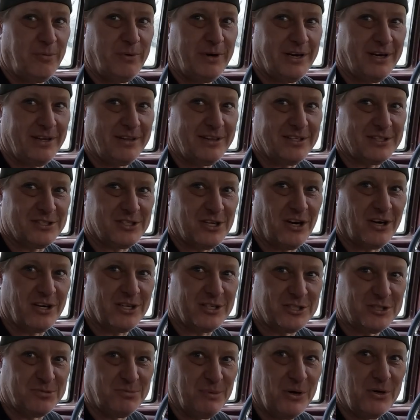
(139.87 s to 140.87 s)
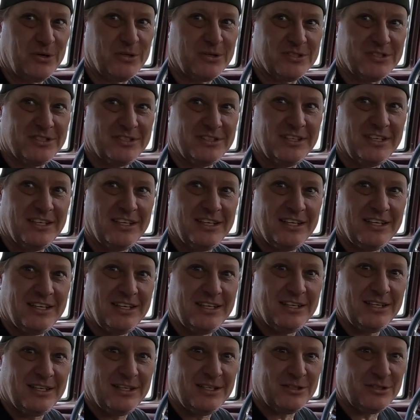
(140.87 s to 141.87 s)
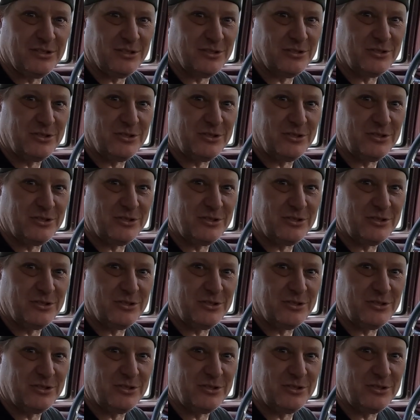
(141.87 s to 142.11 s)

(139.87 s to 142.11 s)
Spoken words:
in this car smokes, so there's